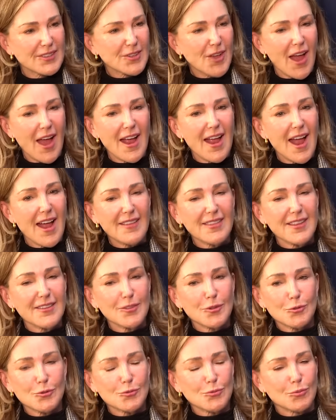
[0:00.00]
So I, I think
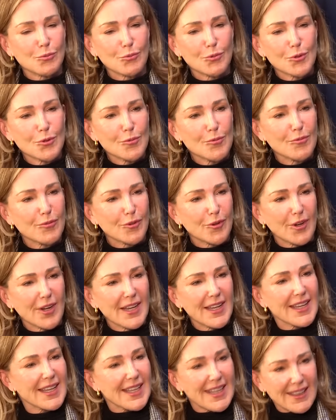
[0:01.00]
there's room for
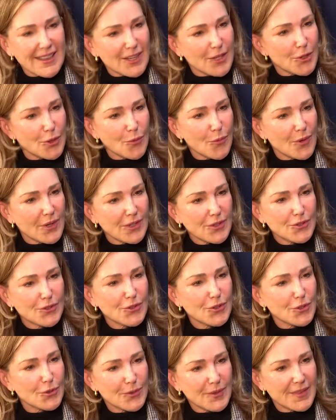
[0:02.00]
anything you want to
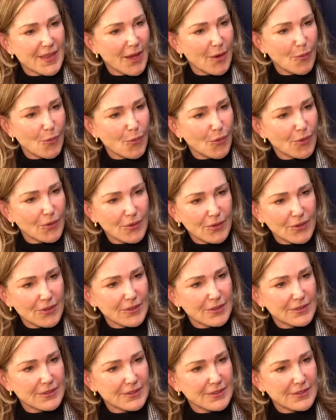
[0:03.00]
do in that
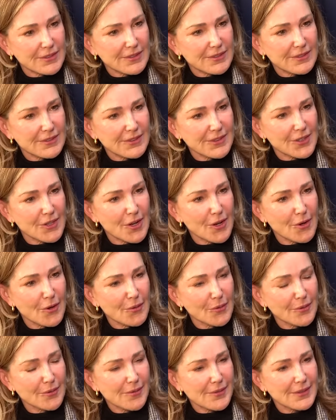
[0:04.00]
world. You know,
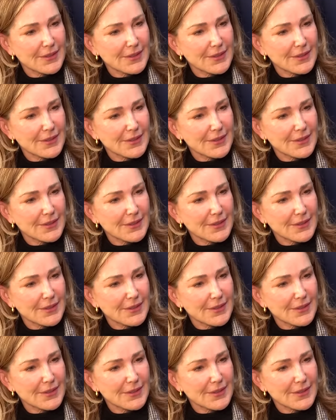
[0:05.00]
Roz